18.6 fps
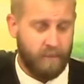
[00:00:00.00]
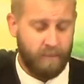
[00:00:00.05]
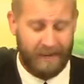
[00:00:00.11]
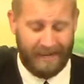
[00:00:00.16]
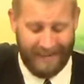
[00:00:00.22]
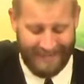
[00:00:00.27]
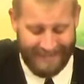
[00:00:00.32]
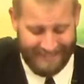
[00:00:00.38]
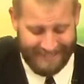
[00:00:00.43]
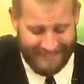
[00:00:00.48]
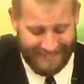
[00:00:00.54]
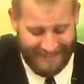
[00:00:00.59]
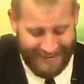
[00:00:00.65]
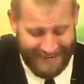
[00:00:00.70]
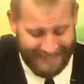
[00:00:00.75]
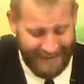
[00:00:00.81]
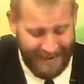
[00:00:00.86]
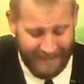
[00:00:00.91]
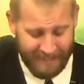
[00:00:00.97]
Because
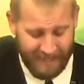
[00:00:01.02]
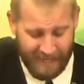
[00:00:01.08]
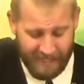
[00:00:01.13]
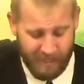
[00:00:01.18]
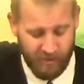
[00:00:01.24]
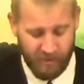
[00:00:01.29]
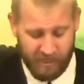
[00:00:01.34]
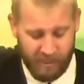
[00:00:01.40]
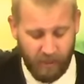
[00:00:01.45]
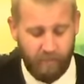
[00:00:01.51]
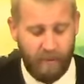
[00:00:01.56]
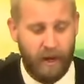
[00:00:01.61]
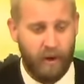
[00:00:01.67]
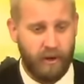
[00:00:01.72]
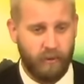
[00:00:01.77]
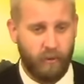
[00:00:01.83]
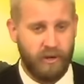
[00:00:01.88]
in God's eyes, you're still married.